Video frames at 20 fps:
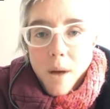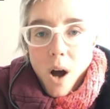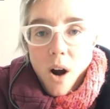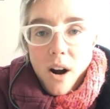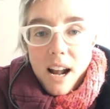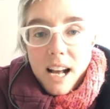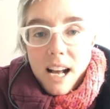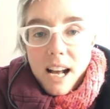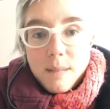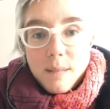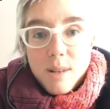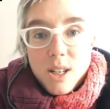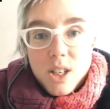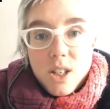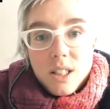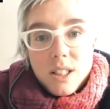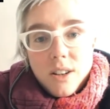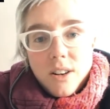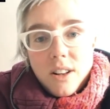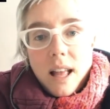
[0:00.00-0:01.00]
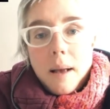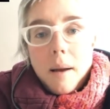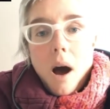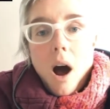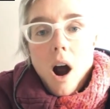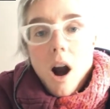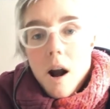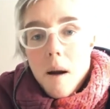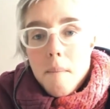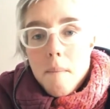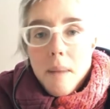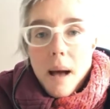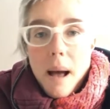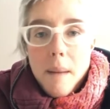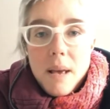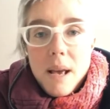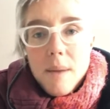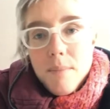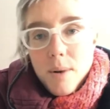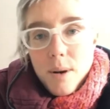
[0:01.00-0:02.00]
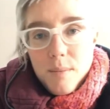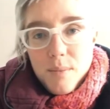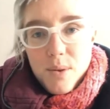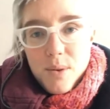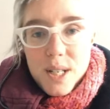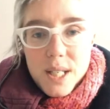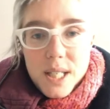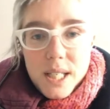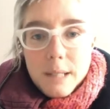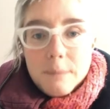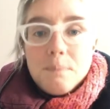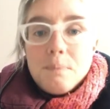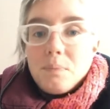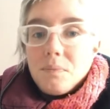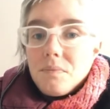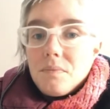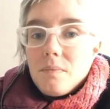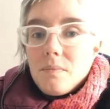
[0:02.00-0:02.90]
art exhibitions that are like art by people in prison.